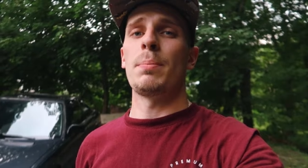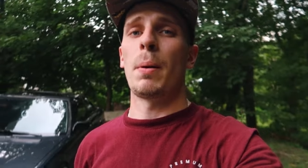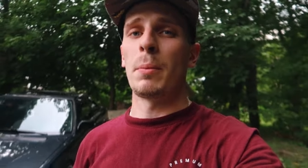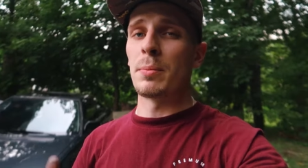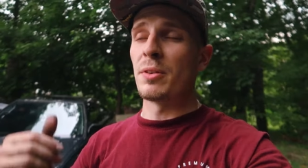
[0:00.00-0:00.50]
up
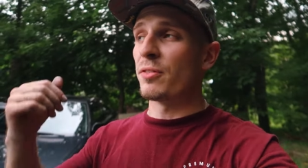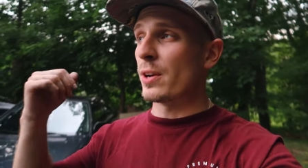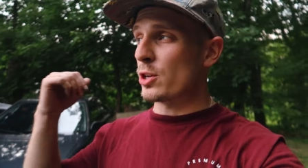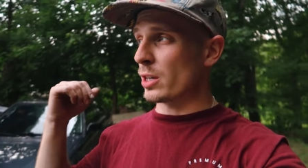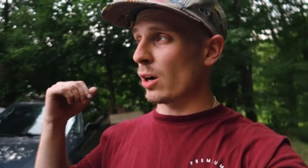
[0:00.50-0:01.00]
I'm going to be
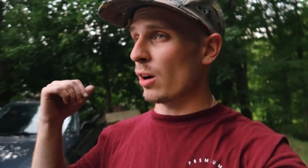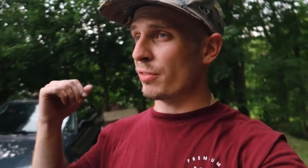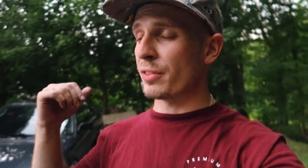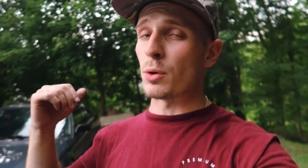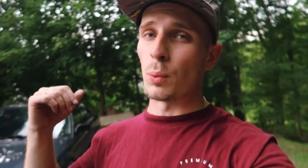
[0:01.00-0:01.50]
finishing off
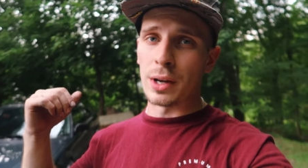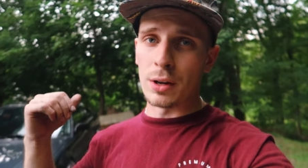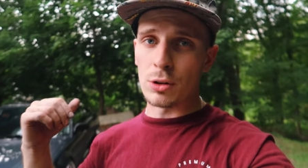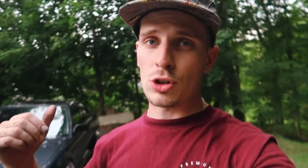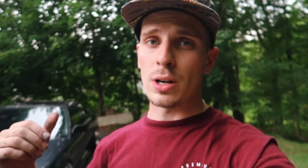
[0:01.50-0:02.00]
the
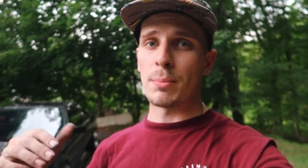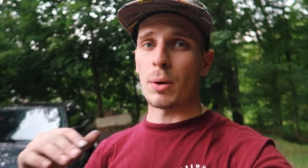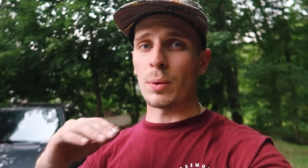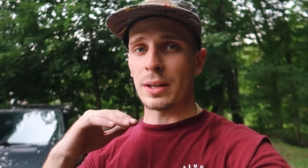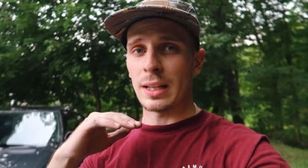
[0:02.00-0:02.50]
window trim. I
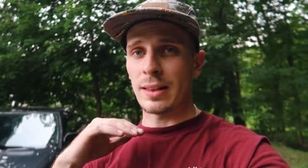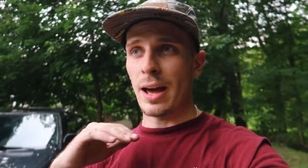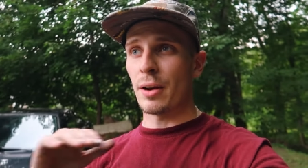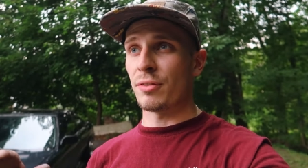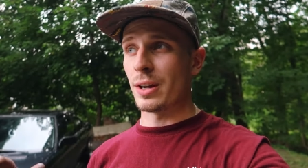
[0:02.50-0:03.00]
want to get
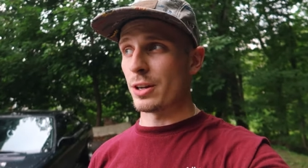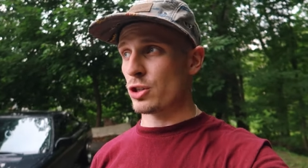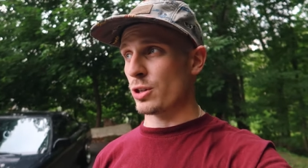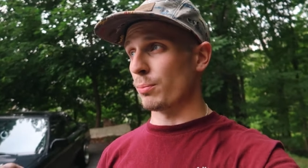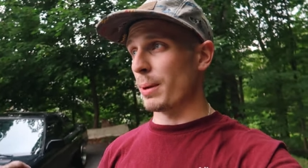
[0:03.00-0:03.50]
that
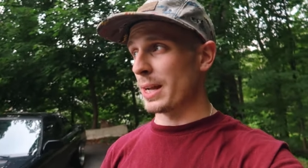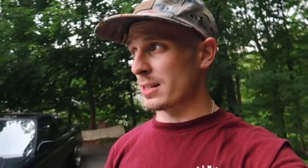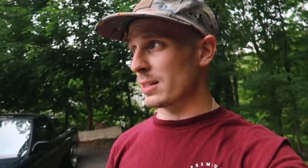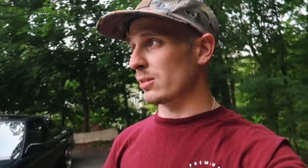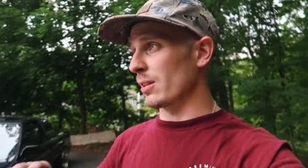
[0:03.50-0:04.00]
finished and
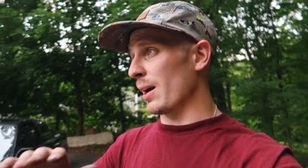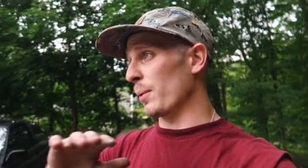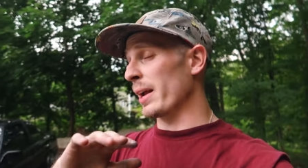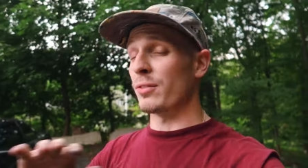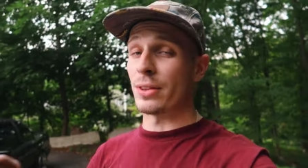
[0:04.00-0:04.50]
painted so that
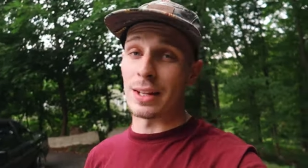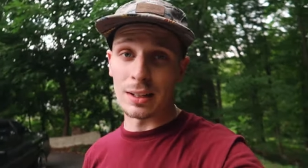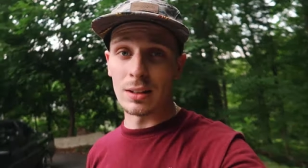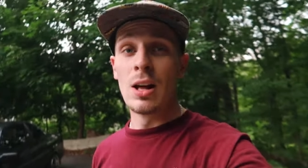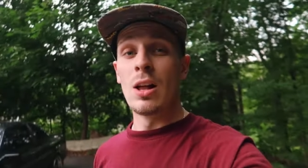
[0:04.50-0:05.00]
way
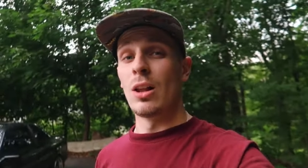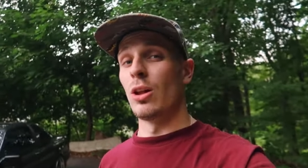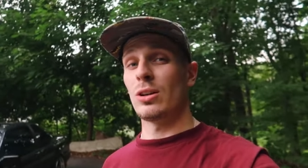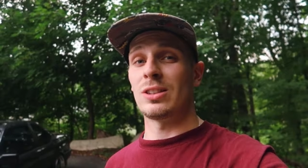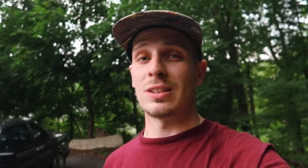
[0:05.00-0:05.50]
everything
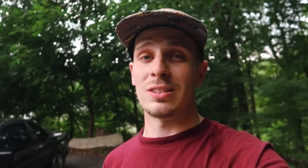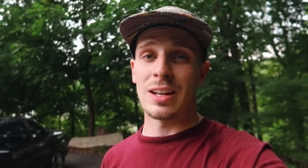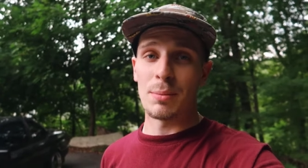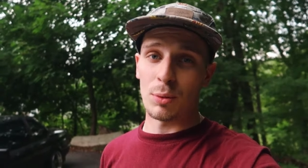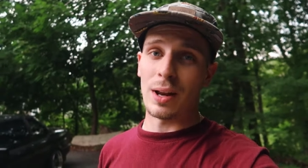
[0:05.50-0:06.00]
looks the
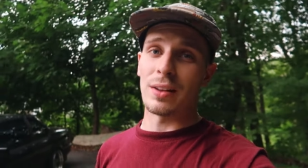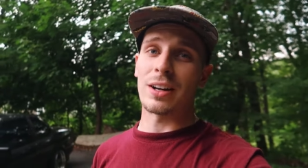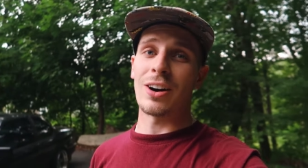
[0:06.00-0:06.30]
same around the